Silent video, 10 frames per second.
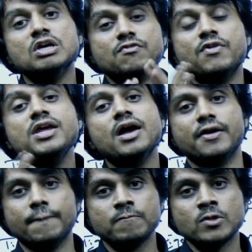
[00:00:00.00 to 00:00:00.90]
very
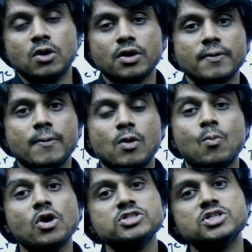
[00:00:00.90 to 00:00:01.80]
high. Okay,
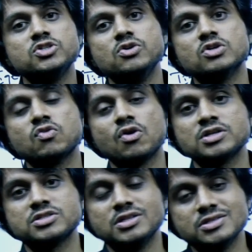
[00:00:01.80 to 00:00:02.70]
moist deciduous
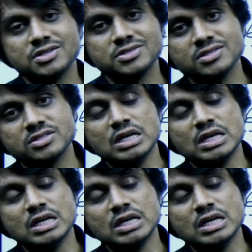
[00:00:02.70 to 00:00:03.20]
forest in these regions,